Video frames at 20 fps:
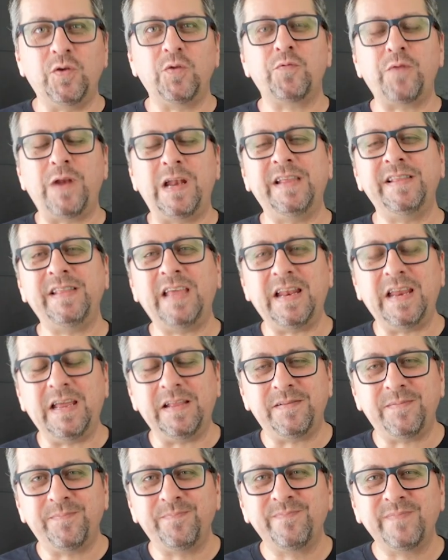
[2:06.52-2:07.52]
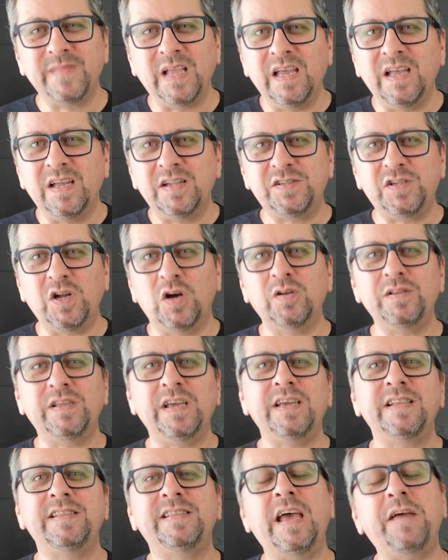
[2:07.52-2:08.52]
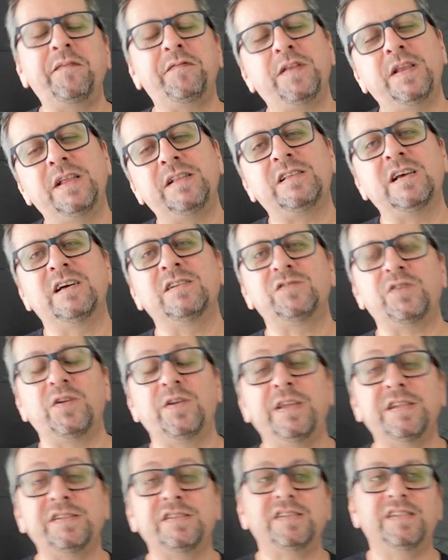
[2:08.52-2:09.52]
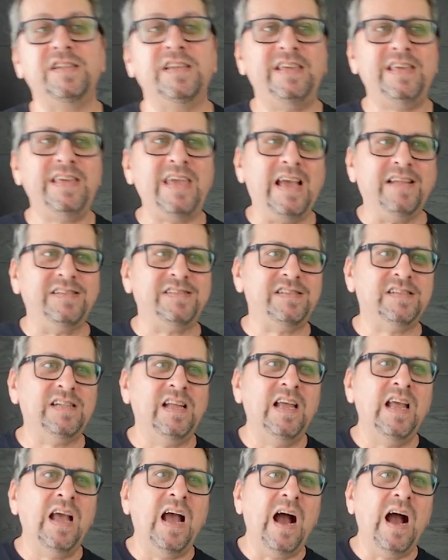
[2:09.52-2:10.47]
you really need it? So the definite answer is yes.